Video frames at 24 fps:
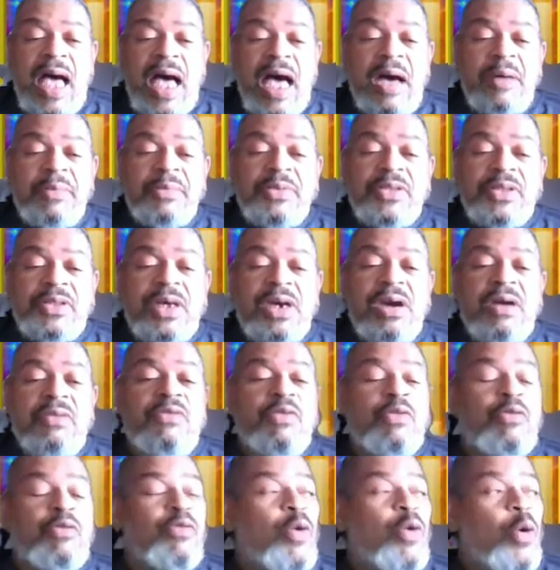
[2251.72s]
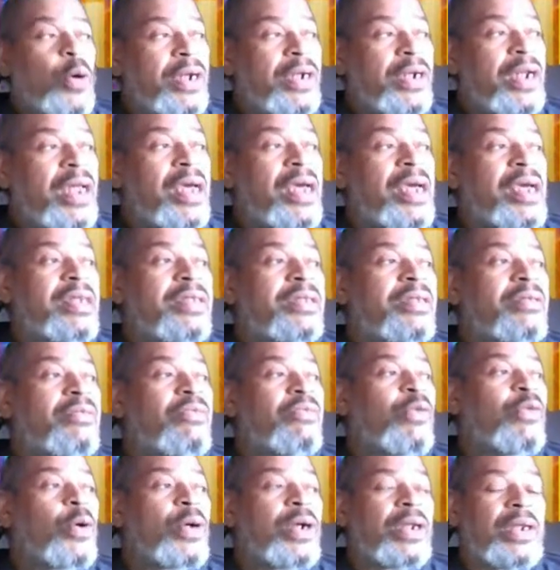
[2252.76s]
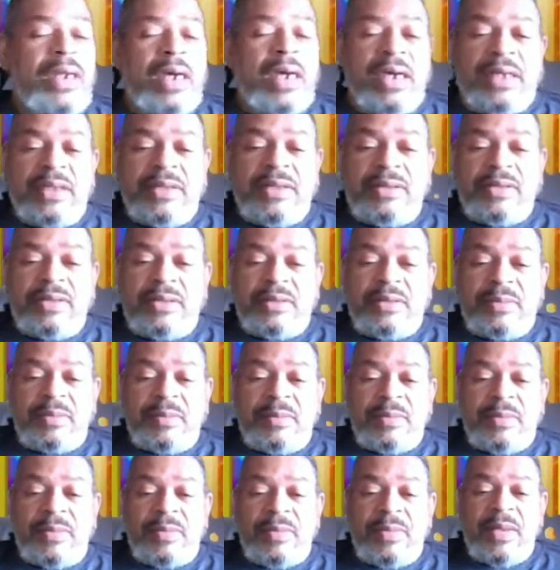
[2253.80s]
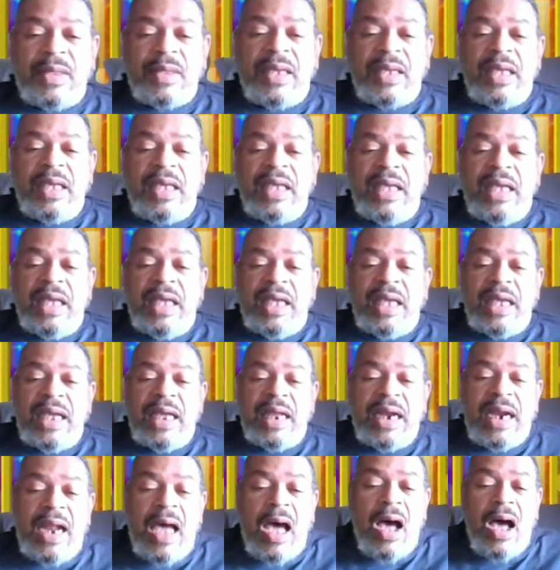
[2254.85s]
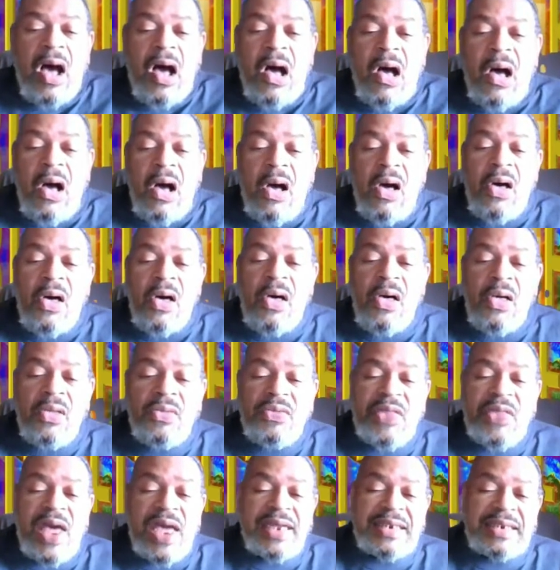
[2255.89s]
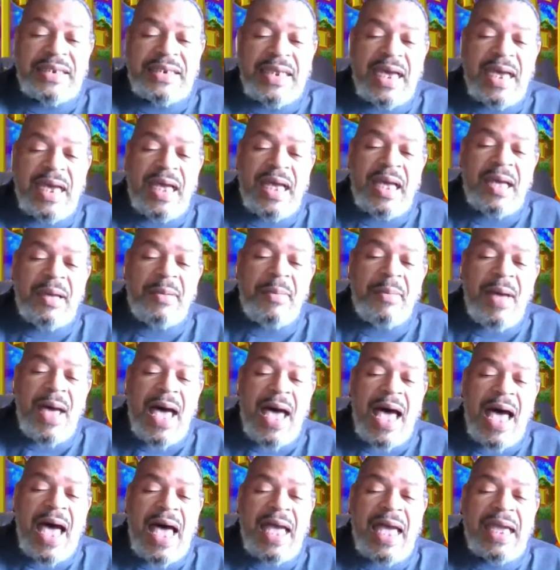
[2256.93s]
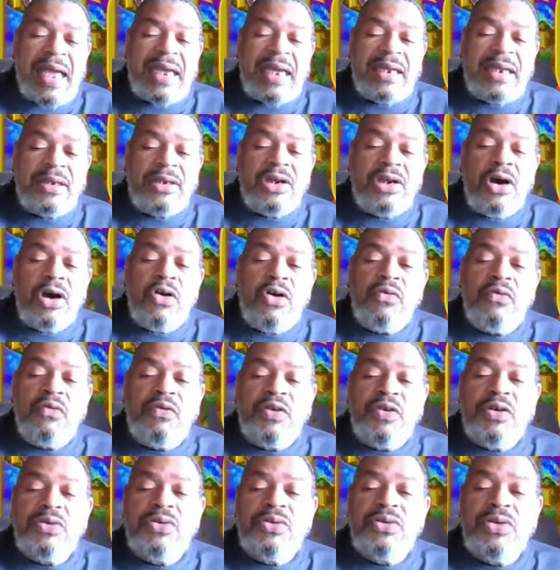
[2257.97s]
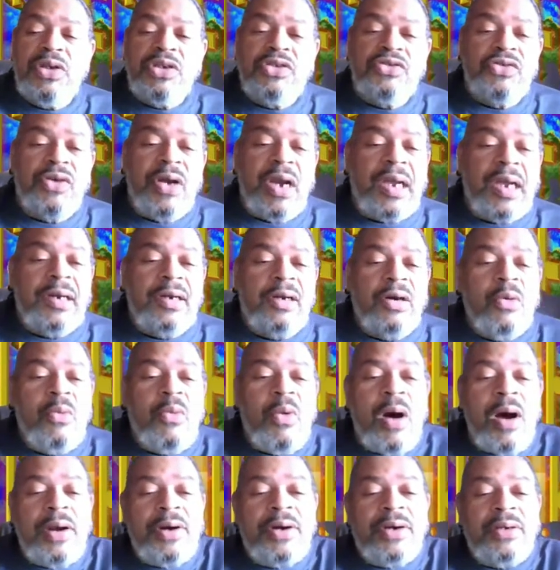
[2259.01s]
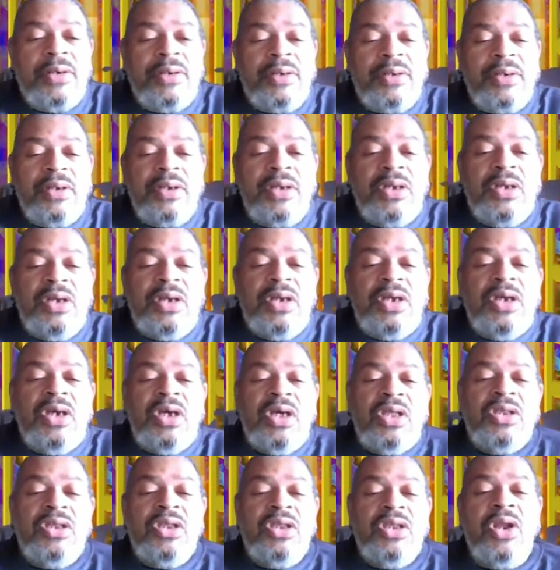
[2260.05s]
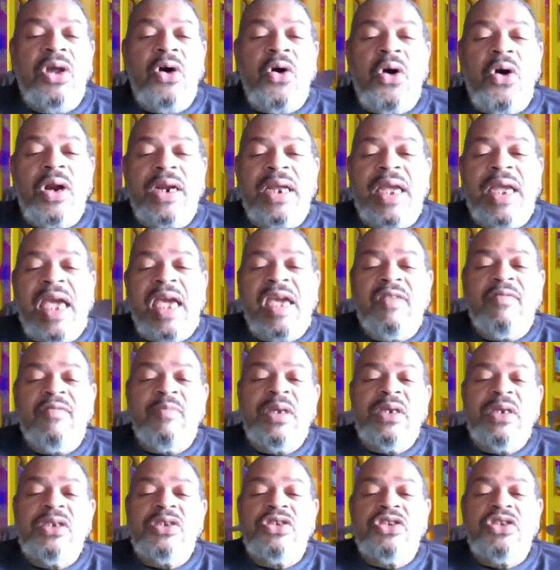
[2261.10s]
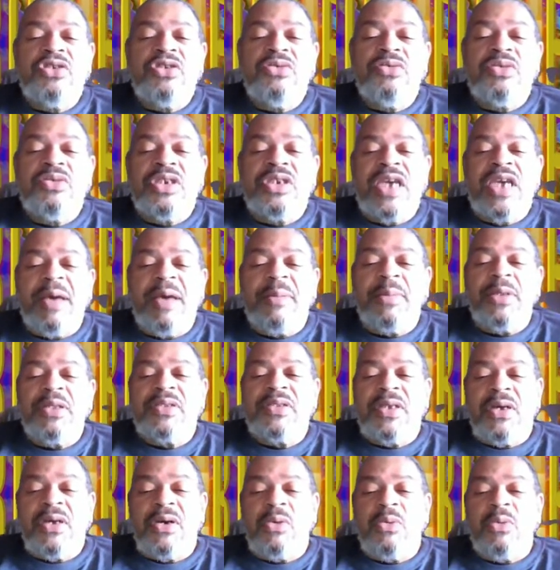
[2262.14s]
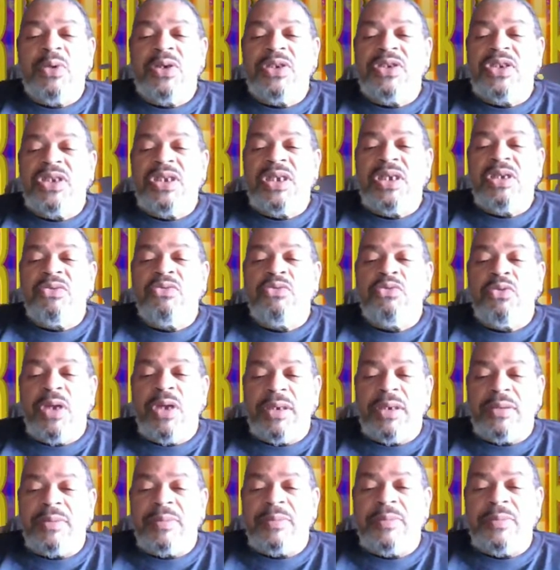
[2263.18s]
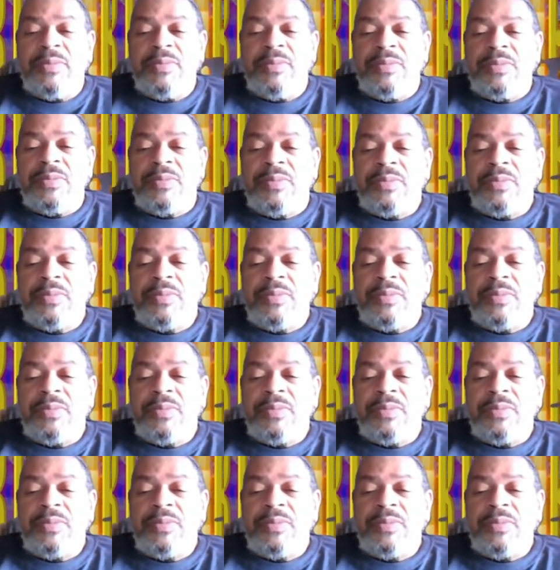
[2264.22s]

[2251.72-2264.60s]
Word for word: I was there for forty days and forty nights. And all that time I ate no food and drank no water. The Lord gave me two tablets on which he had written